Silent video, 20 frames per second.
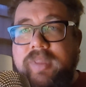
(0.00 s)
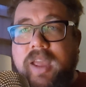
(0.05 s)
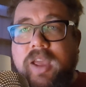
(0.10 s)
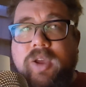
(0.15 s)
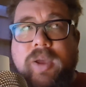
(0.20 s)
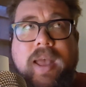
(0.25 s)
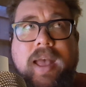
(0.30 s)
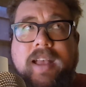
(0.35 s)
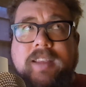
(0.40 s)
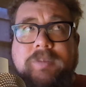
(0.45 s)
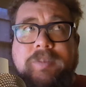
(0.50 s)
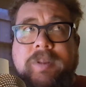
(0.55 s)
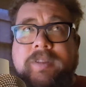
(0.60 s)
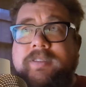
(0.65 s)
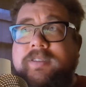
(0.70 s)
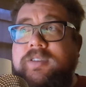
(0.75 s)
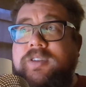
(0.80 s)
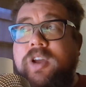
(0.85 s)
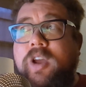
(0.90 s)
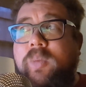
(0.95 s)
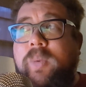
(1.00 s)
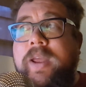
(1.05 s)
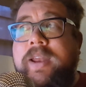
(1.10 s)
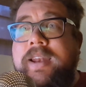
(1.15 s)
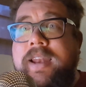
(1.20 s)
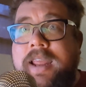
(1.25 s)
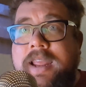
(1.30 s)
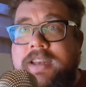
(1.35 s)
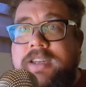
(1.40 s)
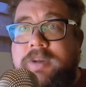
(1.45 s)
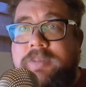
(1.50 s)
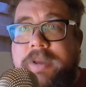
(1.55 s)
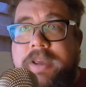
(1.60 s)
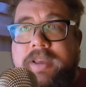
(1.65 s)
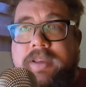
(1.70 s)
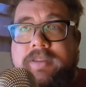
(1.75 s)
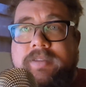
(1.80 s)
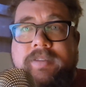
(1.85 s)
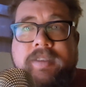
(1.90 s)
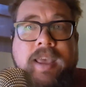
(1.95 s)
her husband's nowhere near to
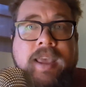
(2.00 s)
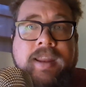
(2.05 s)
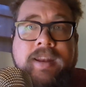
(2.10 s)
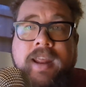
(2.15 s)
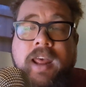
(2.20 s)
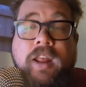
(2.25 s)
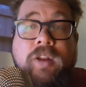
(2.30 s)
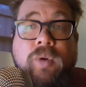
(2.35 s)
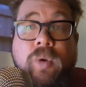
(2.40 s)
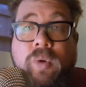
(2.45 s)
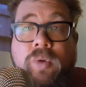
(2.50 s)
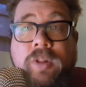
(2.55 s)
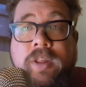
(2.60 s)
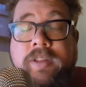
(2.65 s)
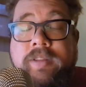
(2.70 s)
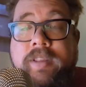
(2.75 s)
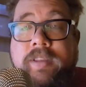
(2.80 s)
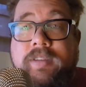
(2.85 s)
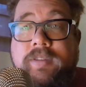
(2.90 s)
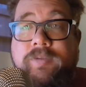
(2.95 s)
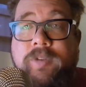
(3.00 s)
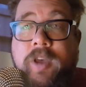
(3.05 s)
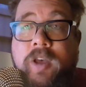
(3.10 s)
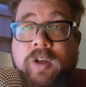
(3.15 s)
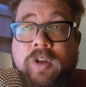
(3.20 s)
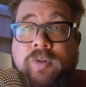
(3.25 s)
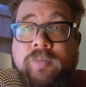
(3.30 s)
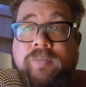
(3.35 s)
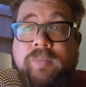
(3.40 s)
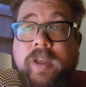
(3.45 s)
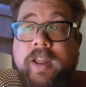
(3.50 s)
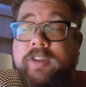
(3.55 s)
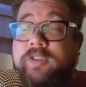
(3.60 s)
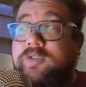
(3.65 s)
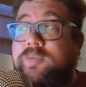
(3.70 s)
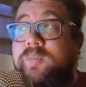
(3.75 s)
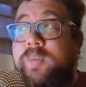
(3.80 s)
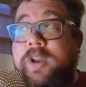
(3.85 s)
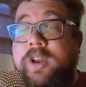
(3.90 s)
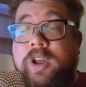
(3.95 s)
be seen at all in this film, and
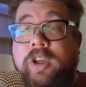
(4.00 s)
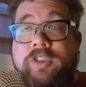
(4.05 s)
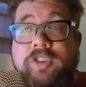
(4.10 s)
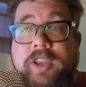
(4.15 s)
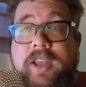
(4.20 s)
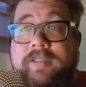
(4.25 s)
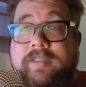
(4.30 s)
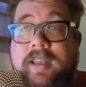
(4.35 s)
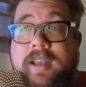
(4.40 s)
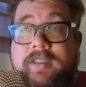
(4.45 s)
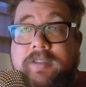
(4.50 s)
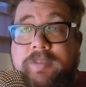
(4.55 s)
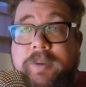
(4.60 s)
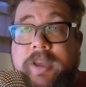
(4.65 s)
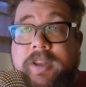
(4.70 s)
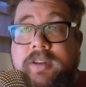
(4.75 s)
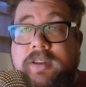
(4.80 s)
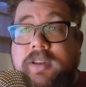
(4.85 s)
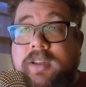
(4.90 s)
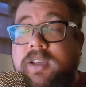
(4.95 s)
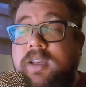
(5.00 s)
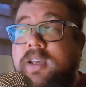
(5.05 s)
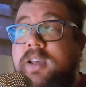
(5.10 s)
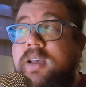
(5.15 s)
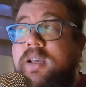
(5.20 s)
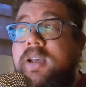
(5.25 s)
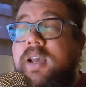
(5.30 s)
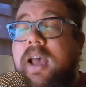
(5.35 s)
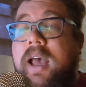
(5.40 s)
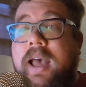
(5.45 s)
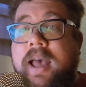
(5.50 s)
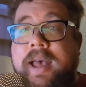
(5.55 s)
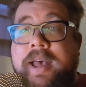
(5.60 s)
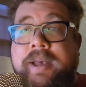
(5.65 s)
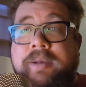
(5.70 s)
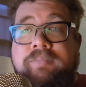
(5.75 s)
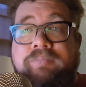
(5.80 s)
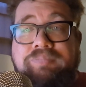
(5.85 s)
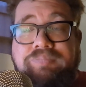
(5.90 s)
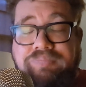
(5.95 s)
we know she has a husband.
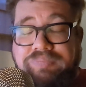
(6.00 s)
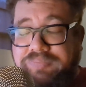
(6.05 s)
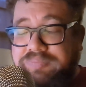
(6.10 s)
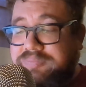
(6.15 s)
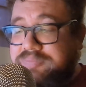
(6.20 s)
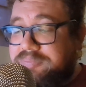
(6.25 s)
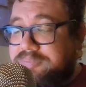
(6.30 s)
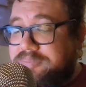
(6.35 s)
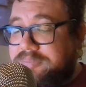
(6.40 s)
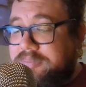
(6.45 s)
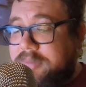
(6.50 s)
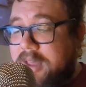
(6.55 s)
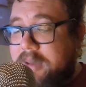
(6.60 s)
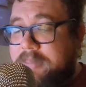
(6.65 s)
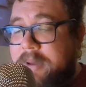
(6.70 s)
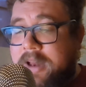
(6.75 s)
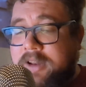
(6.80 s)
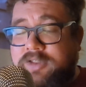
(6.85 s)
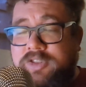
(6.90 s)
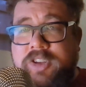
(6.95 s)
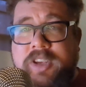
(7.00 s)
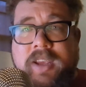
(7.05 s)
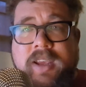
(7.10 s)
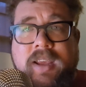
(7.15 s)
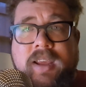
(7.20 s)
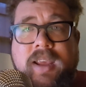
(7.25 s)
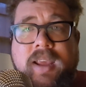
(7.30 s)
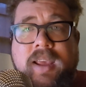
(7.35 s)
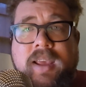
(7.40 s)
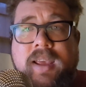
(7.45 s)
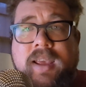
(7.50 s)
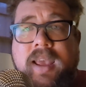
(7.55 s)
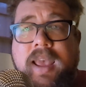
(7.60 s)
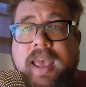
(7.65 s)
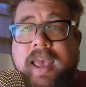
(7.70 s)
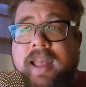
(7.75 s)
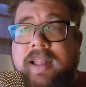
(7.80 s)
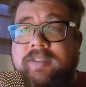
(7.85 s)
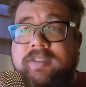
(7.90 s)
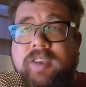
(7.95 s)
Um, but she
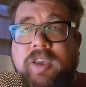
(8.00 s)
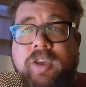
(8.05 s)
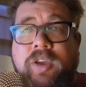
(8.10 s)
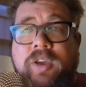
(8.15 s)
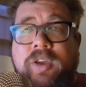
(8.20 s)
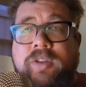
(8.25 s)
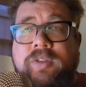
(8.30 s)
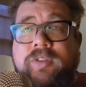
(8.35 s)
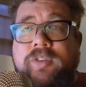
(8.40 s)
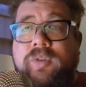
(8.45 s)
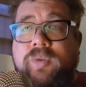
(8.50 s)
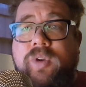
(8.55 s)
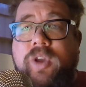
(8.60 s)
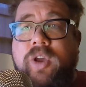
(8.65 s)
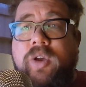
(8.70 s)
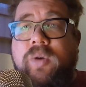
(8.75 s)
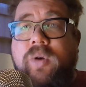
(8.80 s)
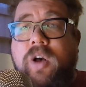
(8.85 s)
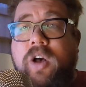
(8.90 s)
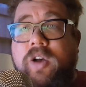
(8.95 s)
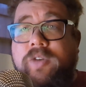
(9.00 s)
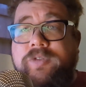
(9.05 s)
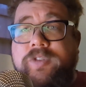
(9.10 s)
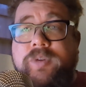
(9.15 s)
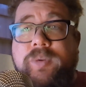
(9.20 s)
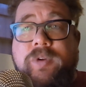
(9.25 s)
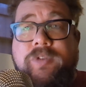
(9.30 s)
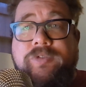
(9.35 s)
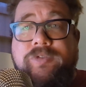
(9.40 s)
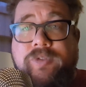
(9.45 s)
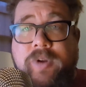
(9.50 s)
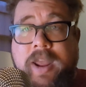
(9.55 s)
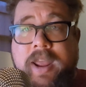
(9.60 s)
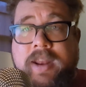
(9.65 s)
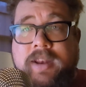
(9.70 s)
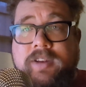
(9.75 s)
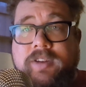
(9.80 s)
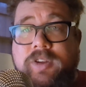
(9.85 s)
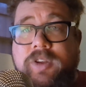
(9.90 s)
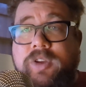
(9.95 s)
hands her little girl off to a
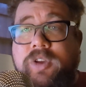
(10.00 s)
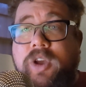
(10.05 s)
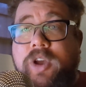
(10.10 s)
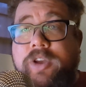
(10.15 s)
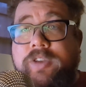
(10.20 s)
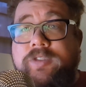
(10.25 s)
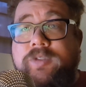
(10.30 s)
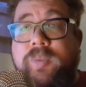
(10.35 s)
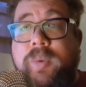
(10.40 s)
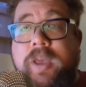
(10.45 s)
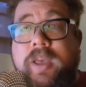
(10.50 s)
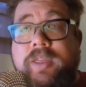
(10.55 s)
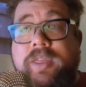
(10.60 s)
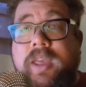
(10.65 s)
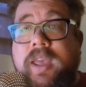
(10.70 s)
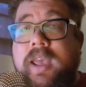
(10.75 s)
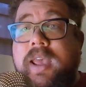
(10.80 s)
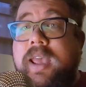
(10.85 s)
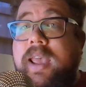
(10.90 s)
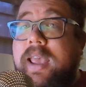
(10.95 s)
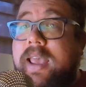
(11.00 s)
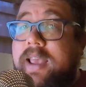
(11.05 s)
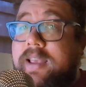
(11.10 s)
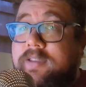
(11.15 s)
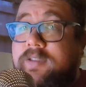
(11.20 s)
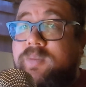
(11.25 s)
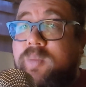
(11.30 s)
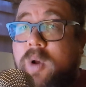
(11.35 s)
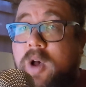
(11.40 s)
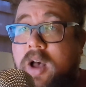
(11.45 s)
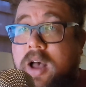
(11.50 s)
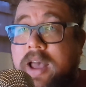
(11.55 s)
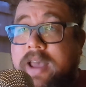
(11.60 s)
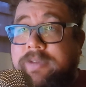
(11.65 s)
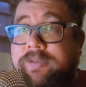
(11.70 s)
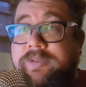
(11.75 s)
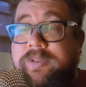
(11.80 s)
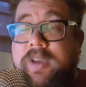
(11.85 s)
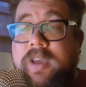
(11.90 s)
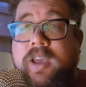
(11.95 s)
friend who goes with his
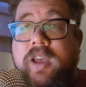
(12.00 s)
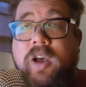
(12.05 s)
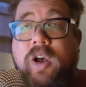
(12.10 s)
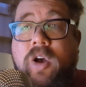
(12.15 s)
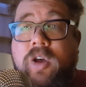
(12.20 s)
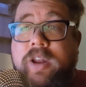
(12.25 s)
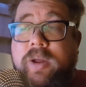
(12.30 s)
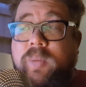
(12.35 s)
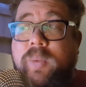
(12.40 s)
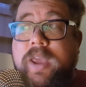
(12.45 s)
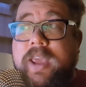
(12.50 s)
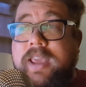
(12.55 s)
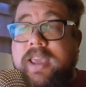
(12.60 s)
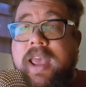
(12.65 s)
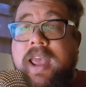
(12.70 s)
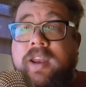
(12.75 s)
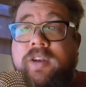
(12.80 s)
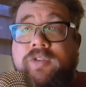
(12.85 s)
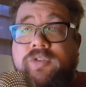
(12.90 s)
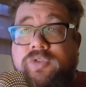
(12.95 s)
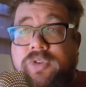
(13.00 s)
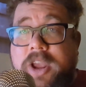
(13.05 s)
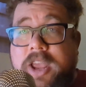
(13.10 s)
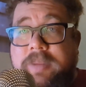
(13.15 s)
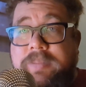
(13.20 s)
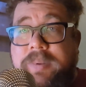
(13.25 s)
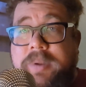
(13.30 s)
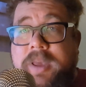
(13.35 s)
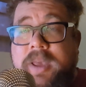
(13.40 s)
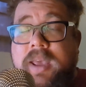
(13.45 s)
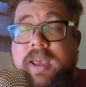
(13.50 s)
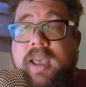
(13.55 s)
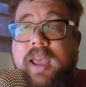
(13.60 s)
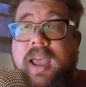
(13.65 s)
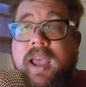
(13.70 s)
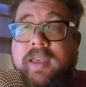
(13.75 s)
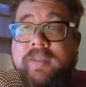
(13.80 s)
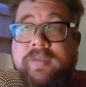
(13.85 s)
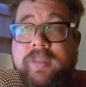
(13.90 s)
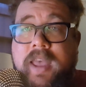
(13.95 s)
wife on a weekend trip,
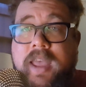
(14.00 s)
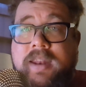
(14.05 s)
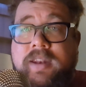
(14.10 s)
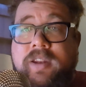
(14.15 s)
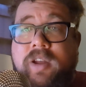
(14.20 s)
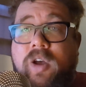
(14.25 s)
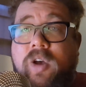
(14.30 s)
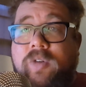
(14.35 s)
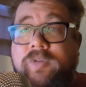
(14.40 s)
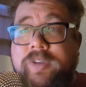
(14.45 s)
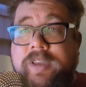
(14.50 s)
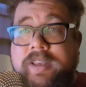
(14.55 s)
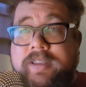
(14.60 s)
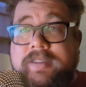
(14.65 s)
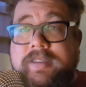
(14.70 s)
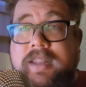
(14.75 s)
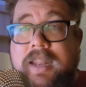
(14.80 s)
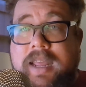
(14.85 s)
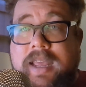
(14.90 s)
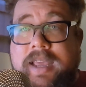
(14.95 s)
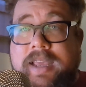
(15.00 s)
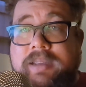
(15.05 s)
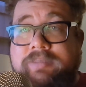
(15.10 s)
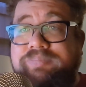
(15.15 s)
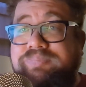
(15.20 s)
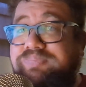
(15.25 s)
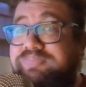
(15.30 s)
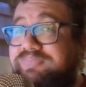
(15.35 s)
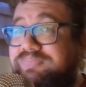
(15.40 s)
and then obviously